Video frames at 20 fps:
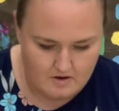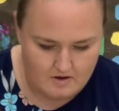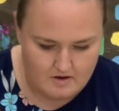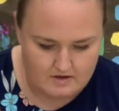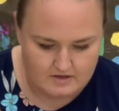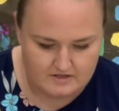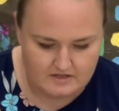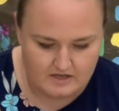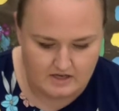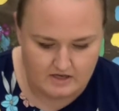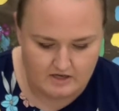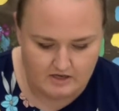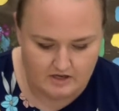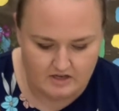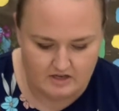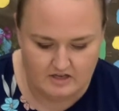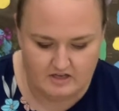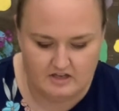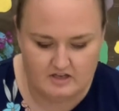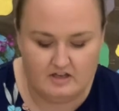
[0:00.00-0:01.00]

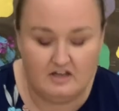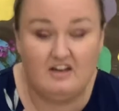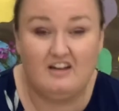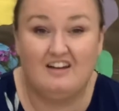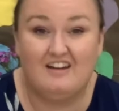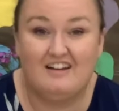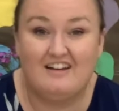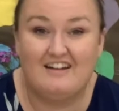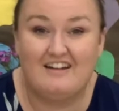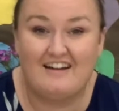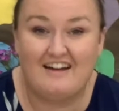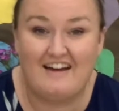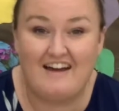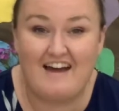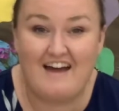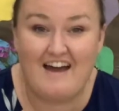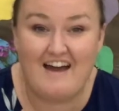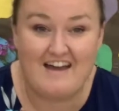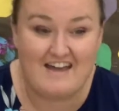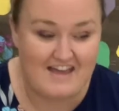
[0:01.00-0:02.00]
Ta-da!
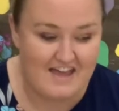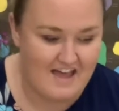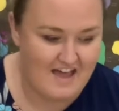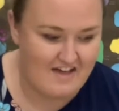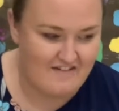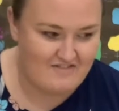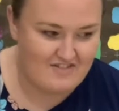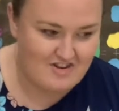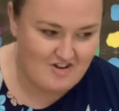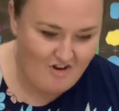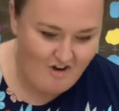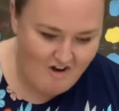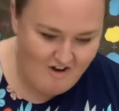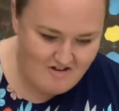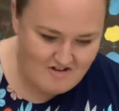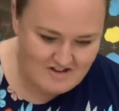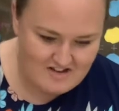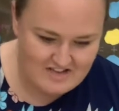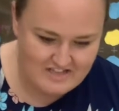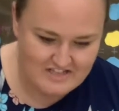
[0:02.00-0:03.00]
I have an art
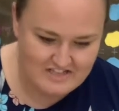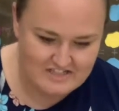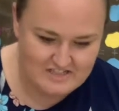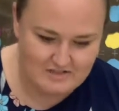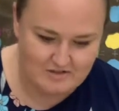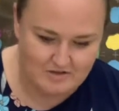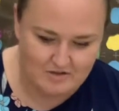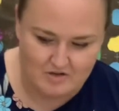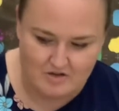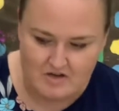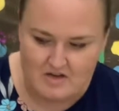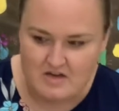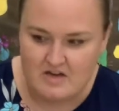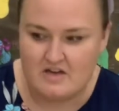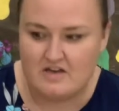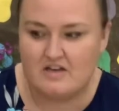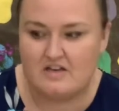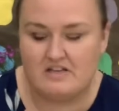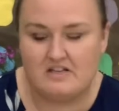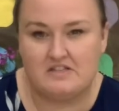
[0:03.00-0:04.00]
easel.
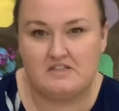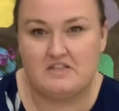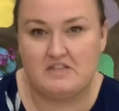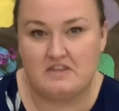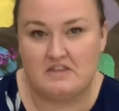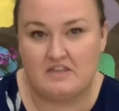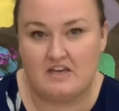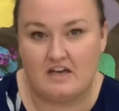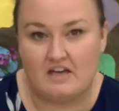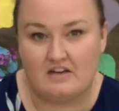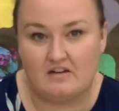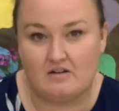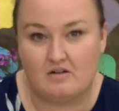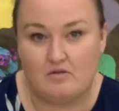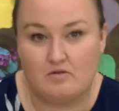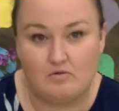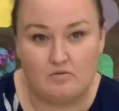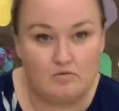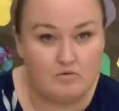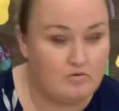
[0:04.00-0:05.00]
Isn't that
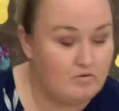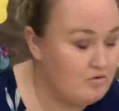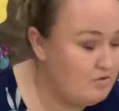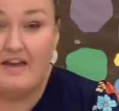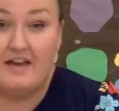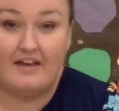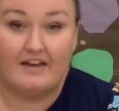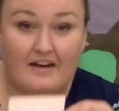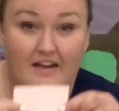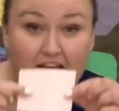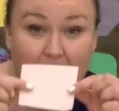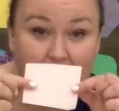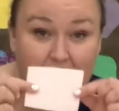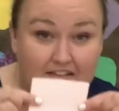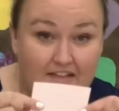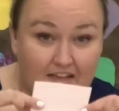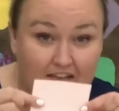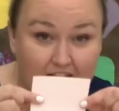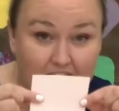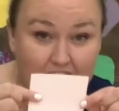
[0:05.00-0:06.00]
cool? And I can
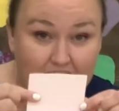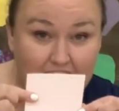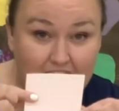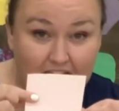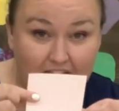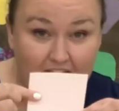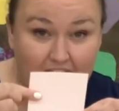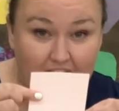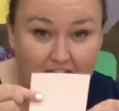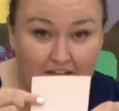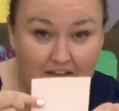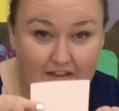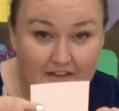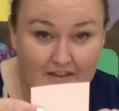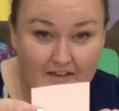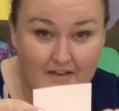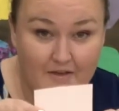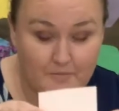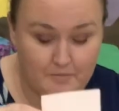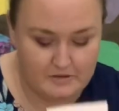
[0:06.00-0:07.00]
take a
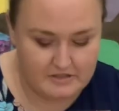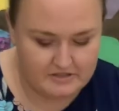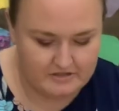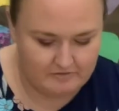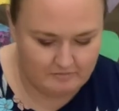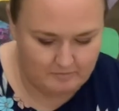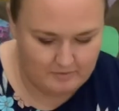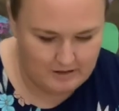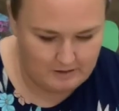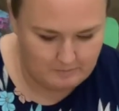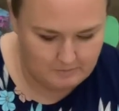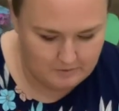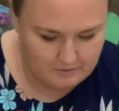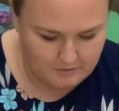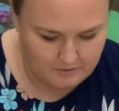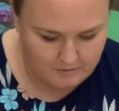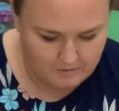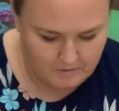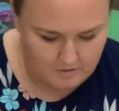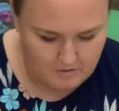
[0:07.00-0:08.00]
little piece of paper
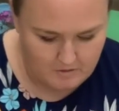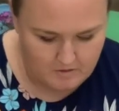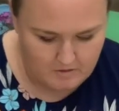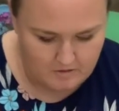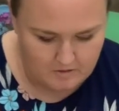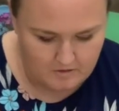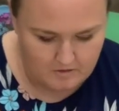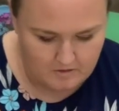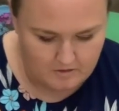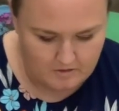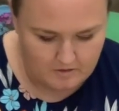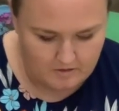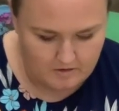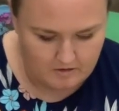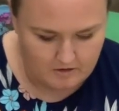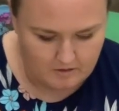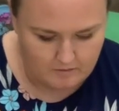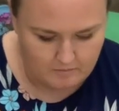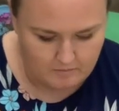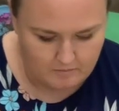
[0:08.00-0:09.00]

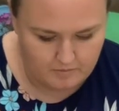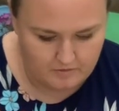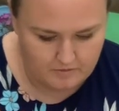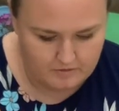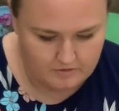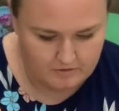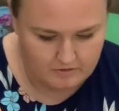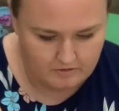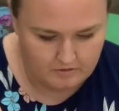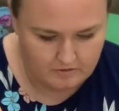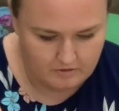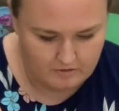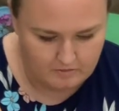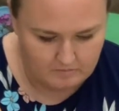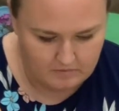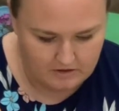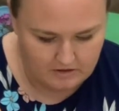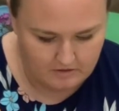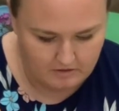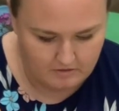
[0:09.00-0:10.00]
and put it on my
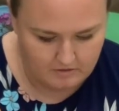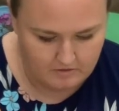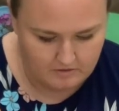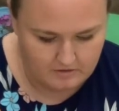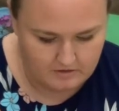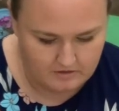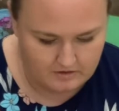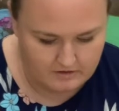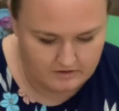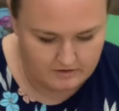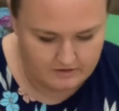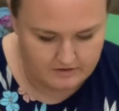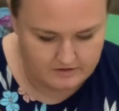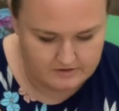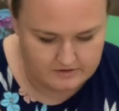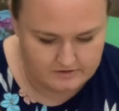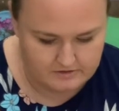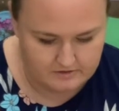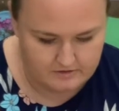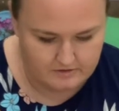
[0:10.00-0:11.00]
art
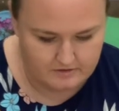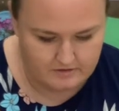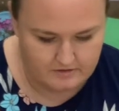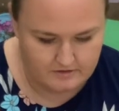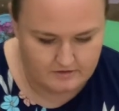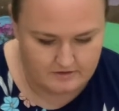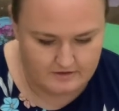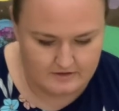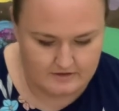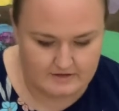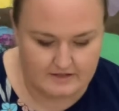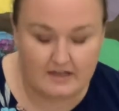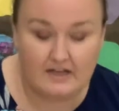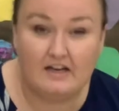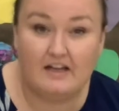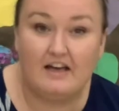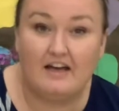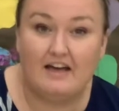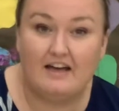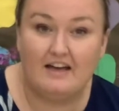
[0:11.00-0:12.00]
easel.
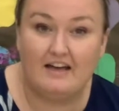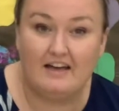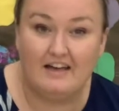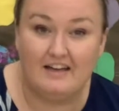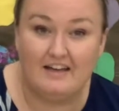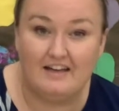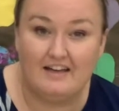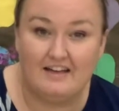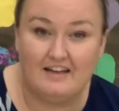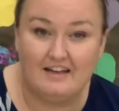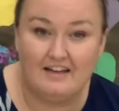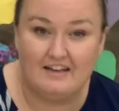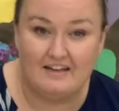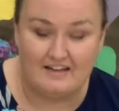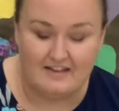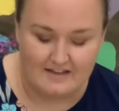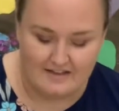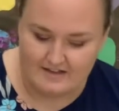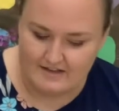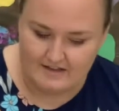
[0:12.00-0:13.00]
Ta-da!
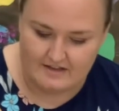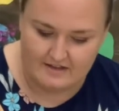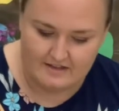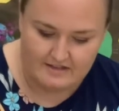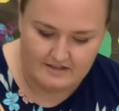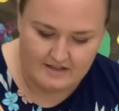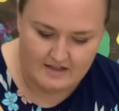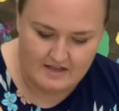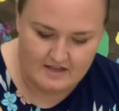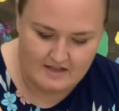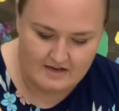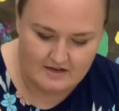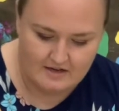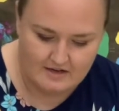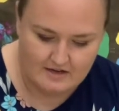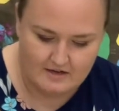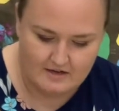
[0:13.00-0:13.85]
And then